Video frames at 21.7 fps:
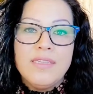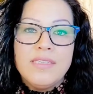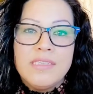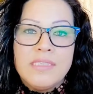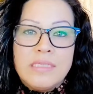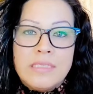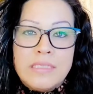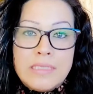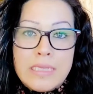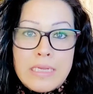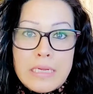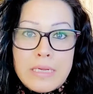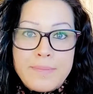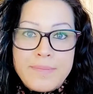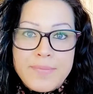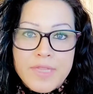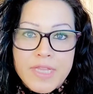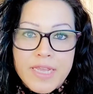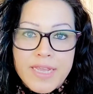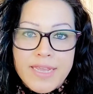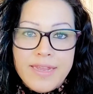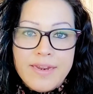
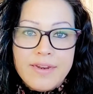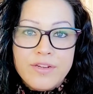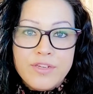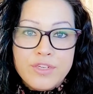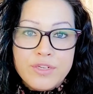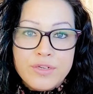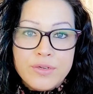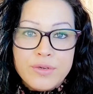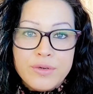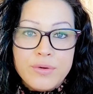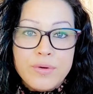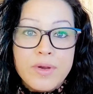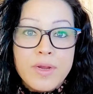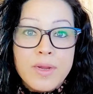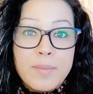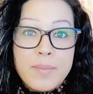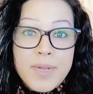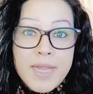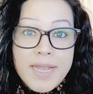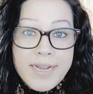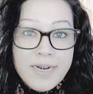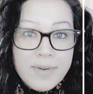something to
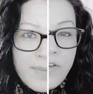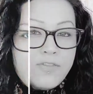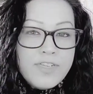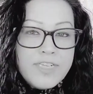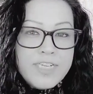complain about.